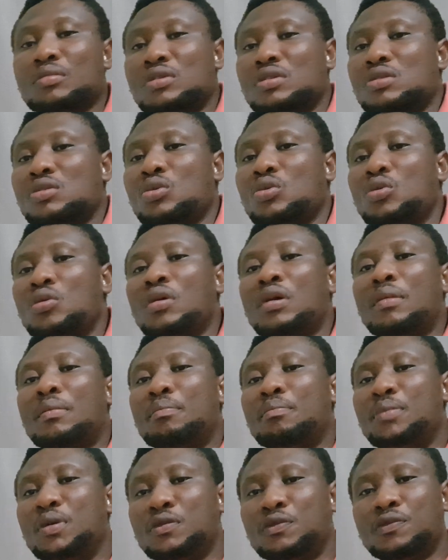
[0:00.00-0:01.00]
So
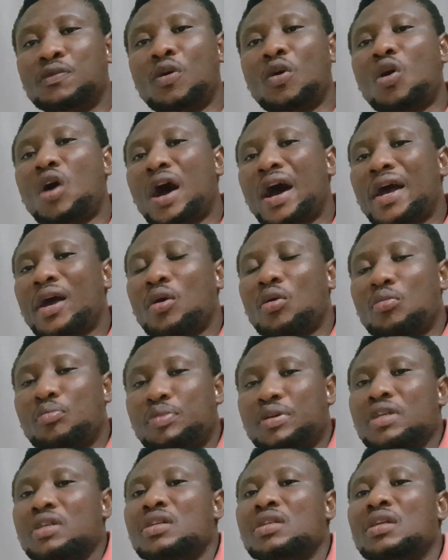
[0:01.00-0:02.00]
before I
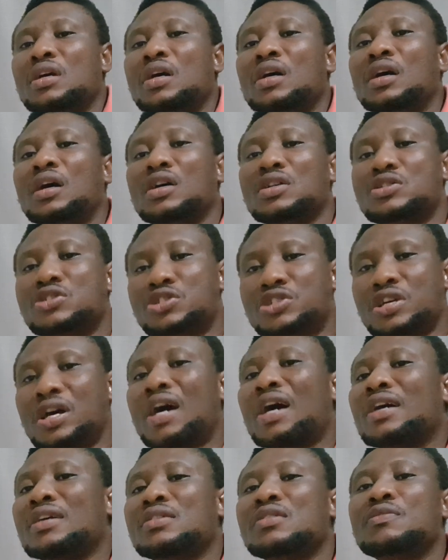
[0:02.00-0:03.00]
open a
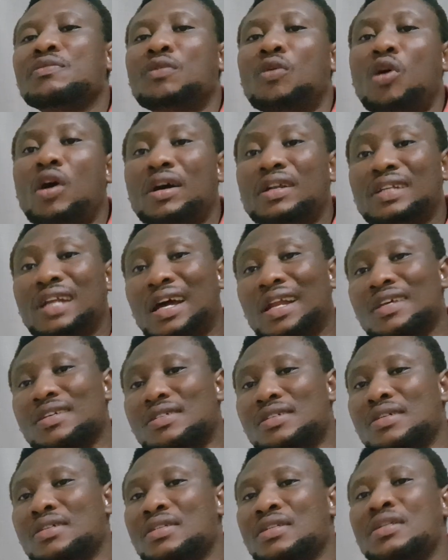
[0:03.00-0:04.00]
chart for
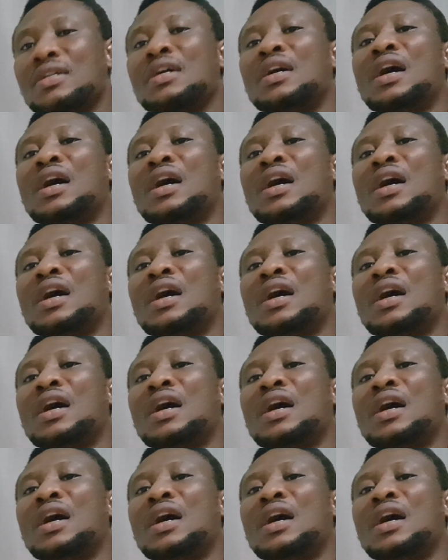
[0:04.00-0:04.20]
analysis,